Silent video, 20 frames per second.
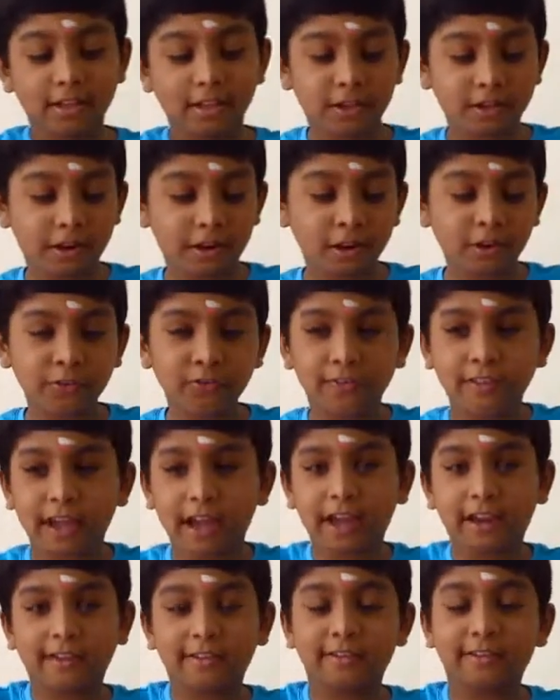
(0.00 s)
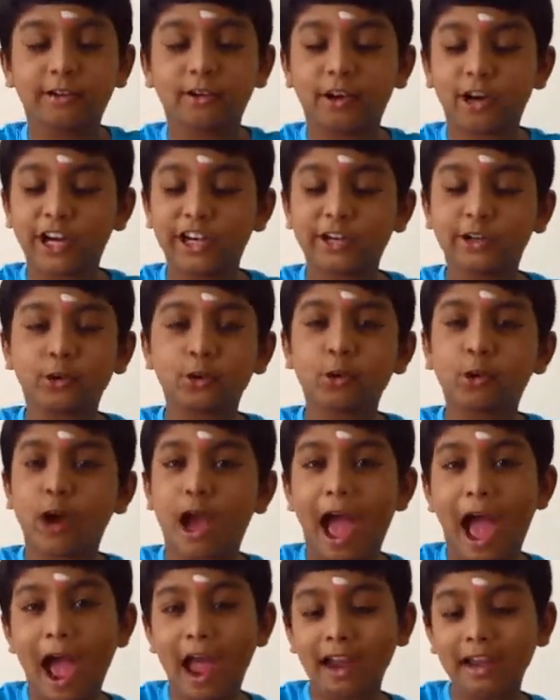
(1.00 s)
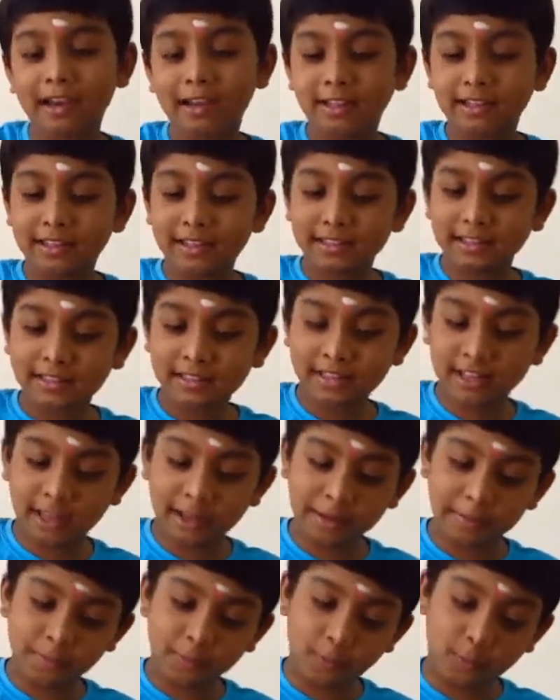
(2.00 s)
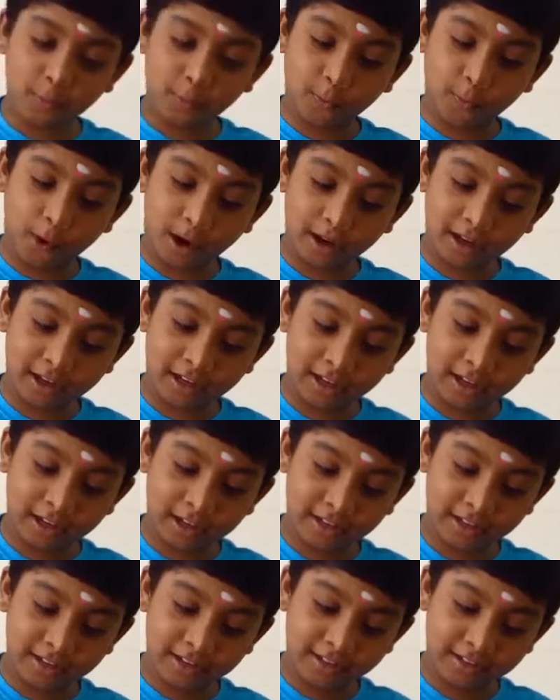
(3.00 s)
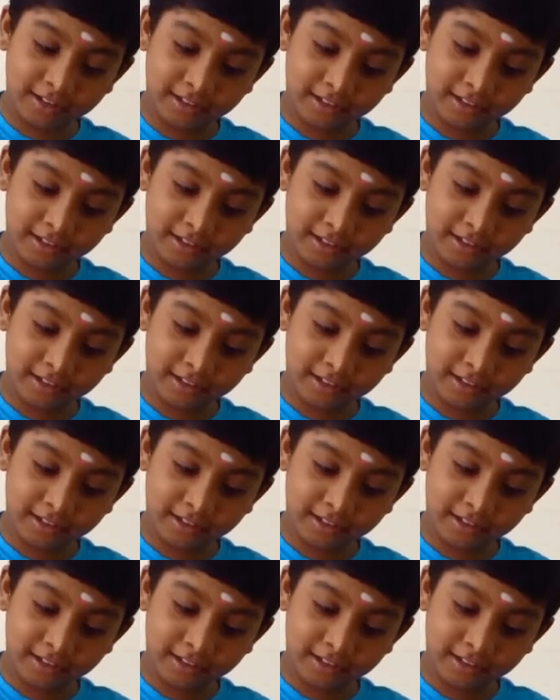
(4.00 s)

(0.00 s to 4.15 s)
Now we are going to add some water.